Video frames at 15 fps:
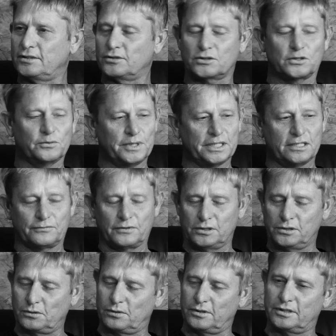There's so many
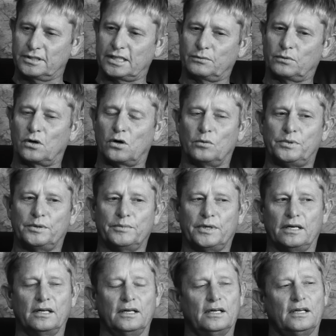different doors that will open,
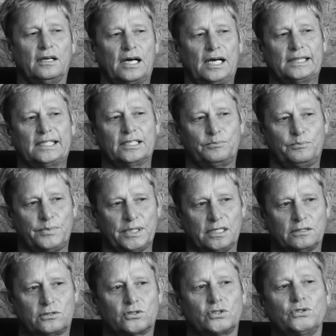but I think
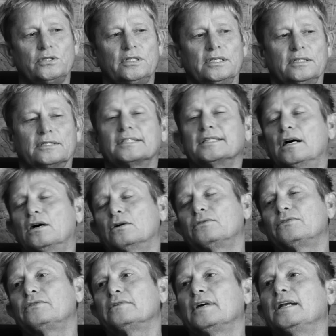being true to
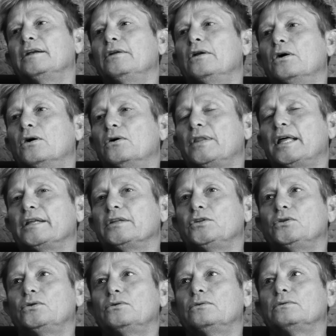yourself and know that
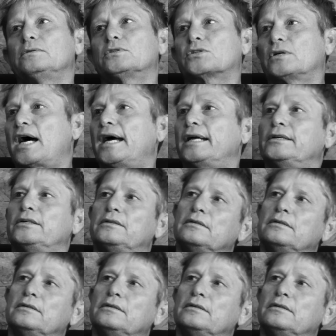you tried